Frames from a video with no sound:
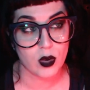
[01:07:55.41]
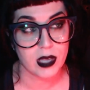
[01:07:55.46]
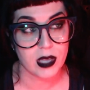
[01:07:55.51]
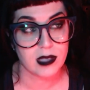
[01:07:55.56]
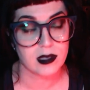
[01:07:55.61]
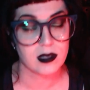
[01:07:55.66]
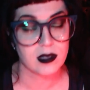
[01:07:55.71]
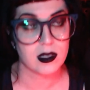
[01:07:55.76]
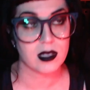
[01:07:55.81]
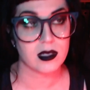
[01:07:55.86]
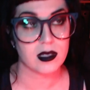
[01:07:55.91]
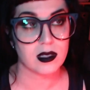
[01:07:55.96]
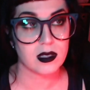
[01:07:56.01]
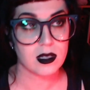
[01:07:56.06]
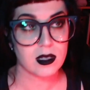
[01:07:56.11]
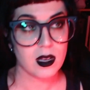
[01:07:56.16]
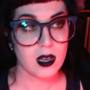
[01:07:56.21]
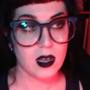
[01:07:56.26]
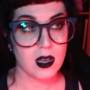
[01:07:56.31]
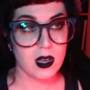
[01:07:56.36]
It's this
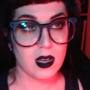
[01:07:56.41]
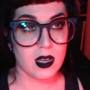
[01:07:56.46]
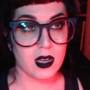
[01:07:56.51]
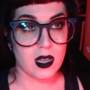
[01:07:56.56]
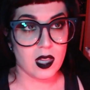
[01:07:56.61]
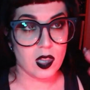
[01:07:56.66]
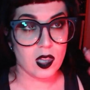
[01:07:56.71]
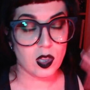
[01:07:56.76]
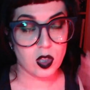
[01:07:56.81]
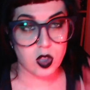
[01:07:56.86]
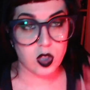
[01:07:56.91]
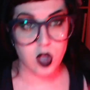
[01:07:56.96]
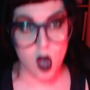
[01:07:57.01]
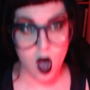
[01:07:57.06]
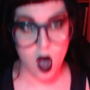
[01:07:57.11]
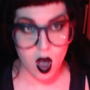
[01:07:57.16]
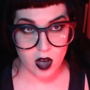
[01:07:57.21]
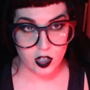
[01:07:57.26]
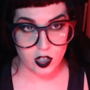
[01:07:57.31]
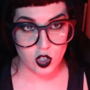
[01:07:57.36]

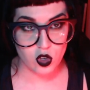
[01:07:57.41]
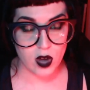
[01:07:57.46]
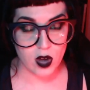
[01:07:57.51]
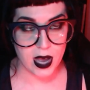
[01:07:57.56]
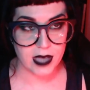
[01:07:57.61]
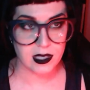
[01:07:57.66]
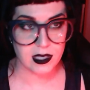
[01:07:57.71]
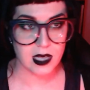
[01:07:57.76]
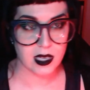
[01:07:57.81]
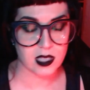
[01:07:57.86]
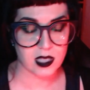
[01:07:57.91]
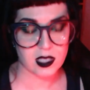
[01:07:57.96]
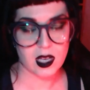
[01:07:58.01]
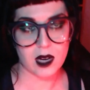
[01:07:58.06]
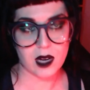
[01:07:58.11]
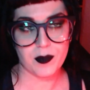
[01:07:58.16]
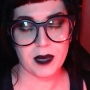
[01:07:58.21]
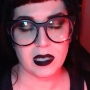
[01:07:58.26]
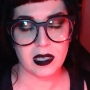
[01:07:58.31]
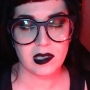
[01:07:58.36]
long dress and it's got a
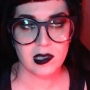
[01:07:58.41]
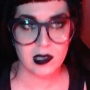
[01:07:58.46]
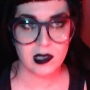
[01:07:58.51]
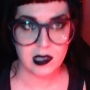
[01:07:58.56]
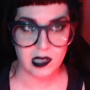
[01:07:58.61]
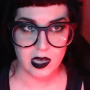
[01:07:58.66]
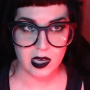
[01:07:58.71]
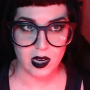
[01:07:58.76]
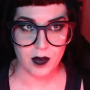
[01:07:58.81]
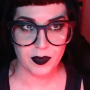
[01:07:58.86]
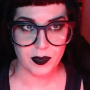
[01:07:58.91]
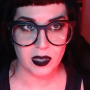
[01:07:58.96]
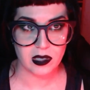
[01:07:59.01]
big slit up the